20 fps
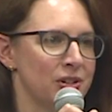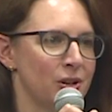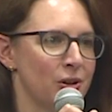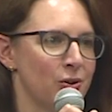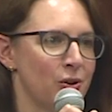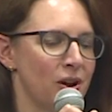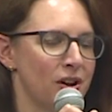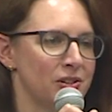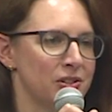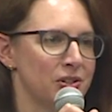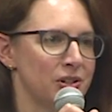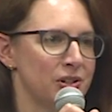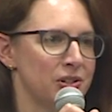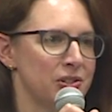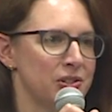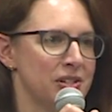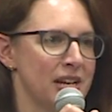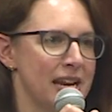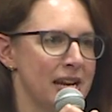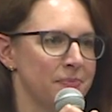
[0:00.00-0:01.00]
across our
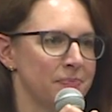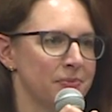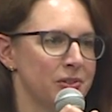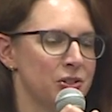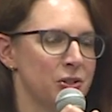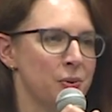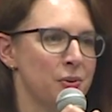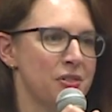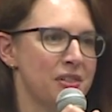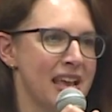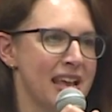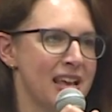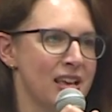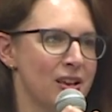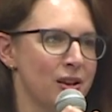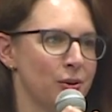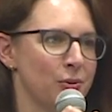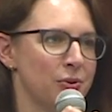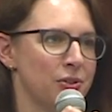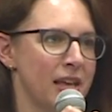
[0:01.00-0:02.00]
state. So thank
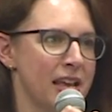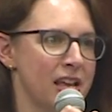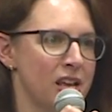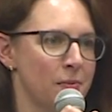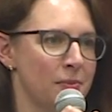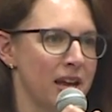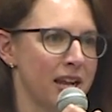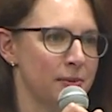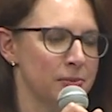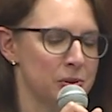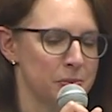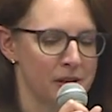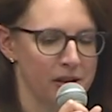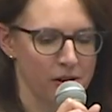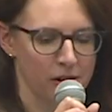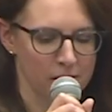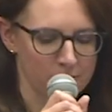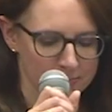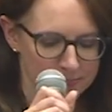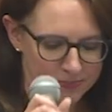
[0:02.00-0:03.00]
you. Thank you, Madam
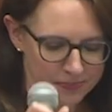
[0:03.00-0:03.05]
Speaker.